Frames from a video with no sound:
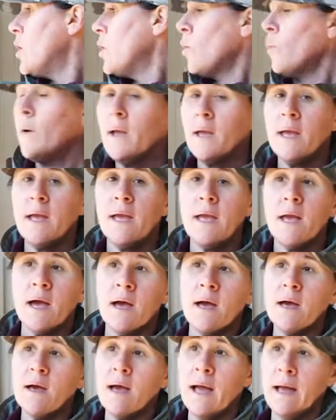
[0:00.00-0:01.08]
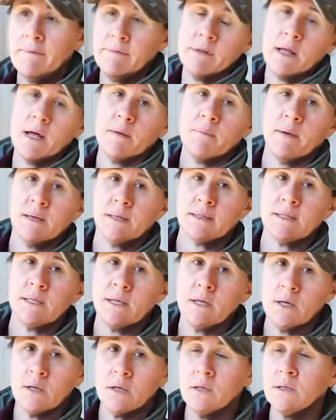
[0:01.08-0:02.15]
We have a lot of bugs
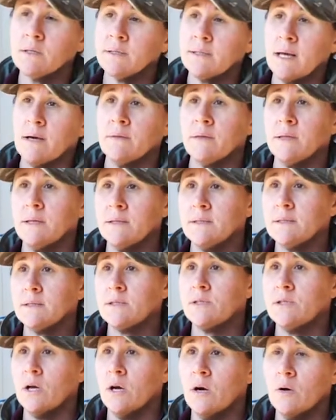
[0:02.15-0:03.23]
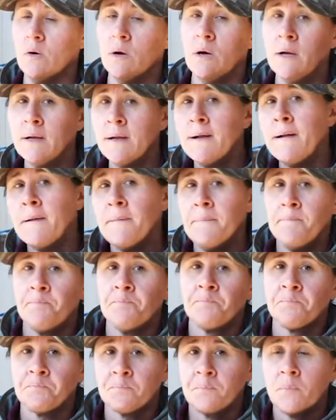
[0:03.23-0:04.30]
here, southeast, so
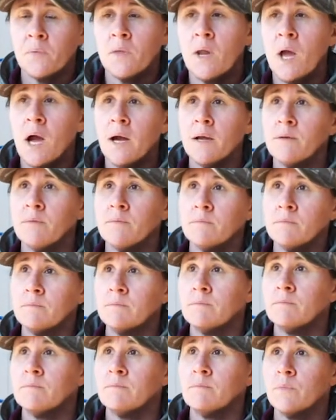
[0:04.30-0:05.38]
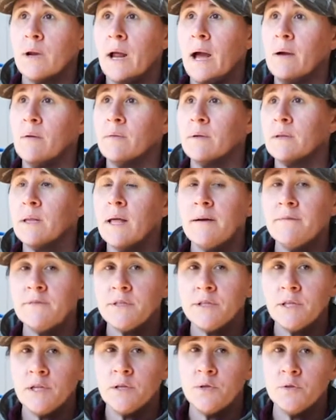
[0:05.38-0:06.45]
not what I would love
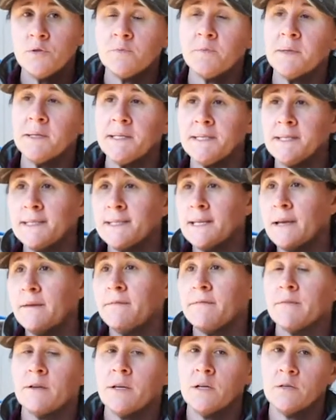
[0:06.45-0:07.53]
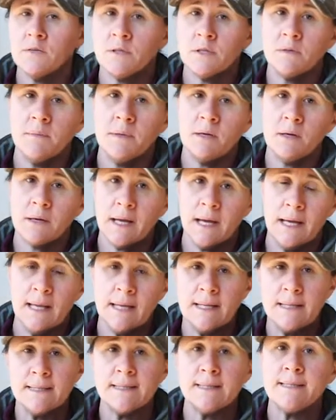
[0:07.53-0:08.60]
to use, but it's safe for does and milk, and
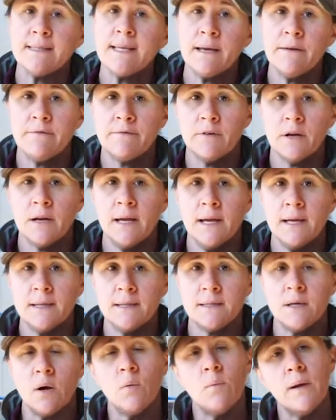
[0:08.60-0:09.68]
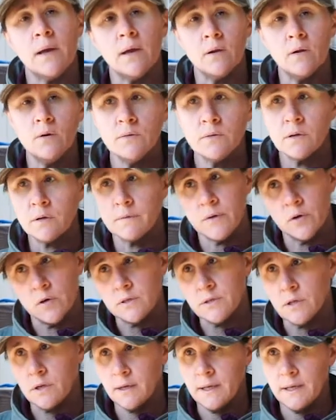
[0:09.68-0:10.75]
it is safe for kids a week and older. Of
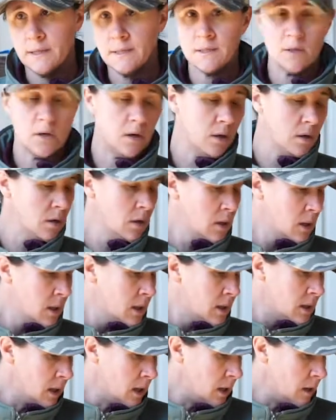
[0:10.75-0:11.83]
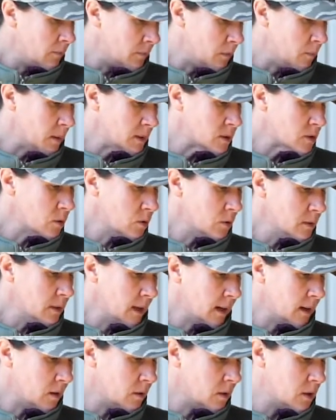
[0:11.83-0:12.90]
course, our kids are a few months old
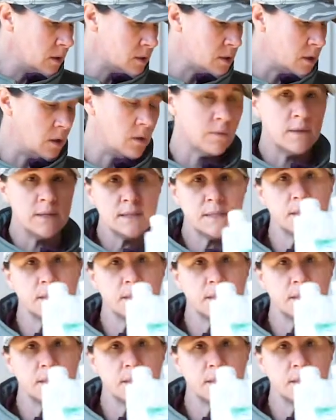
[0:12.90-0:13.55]
now, so this